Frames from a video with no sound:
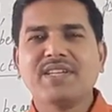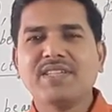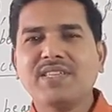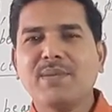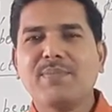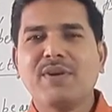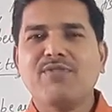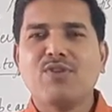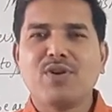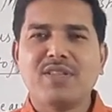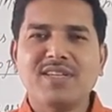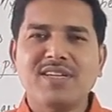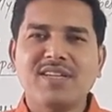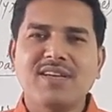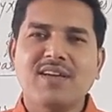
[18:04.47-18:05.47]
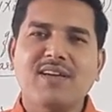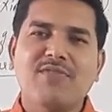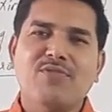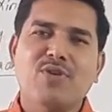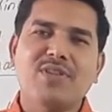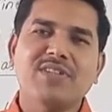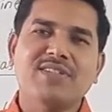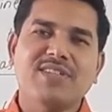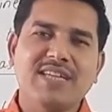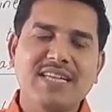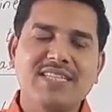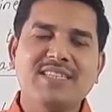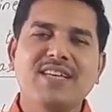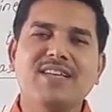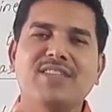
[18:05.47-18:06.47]
example for the for this
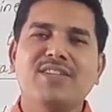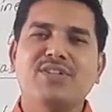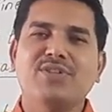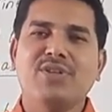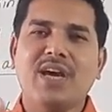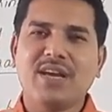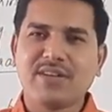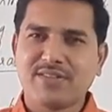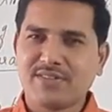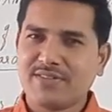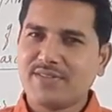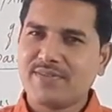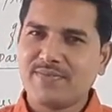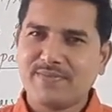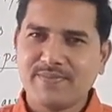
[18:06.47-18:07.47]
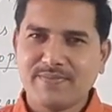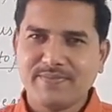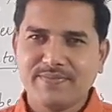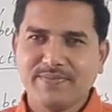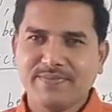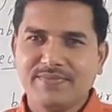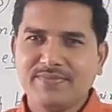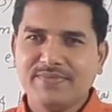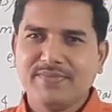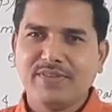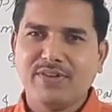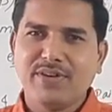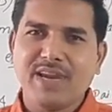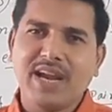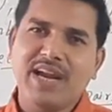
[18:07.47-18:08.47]
is the sharks.
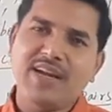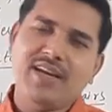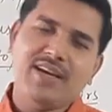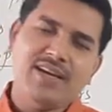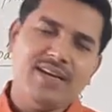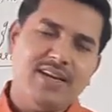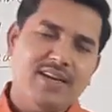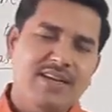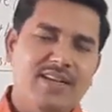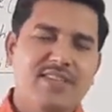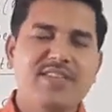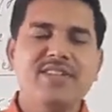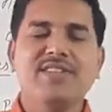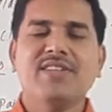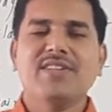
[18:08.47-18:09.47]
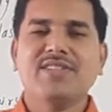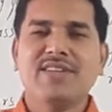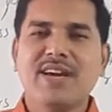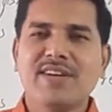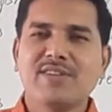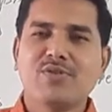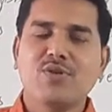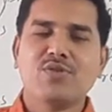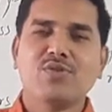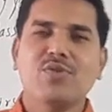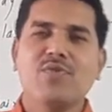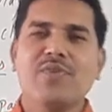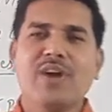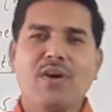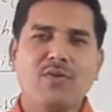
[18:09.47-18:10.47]
Okay, and in these sharks also
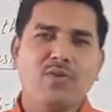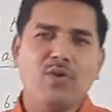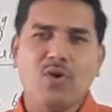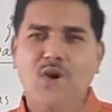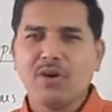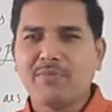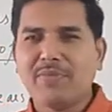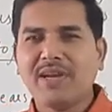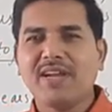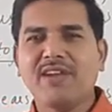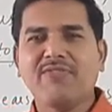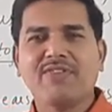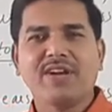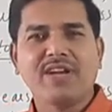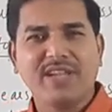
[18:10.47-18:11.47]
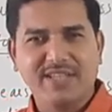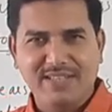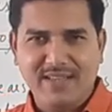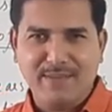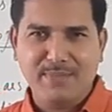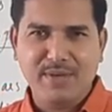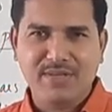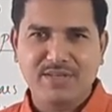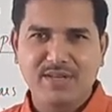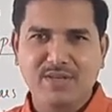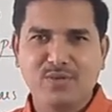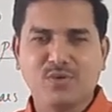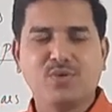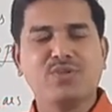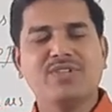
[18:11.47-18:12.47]
we have lot many different examples.
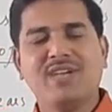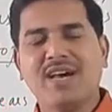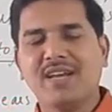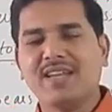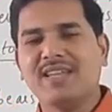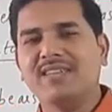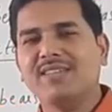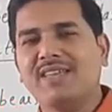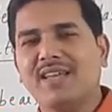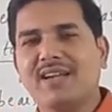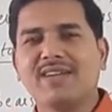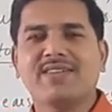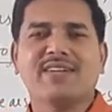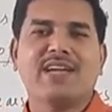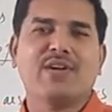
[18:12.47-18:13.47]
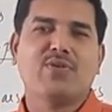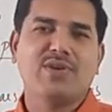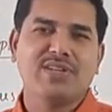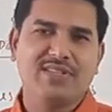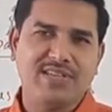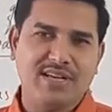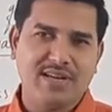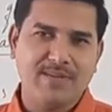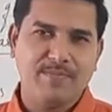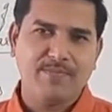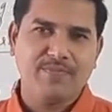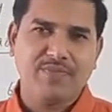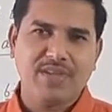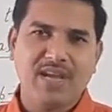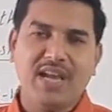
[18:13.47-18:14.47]
So shark is there, trigon is there,
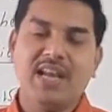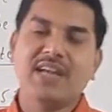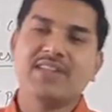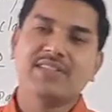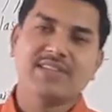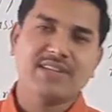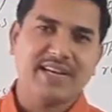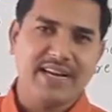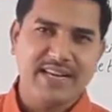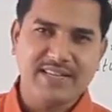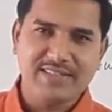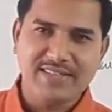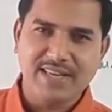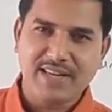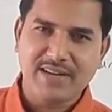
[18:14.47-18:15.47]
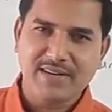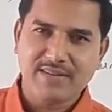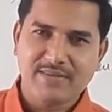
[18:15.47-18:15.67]
electric ray is there,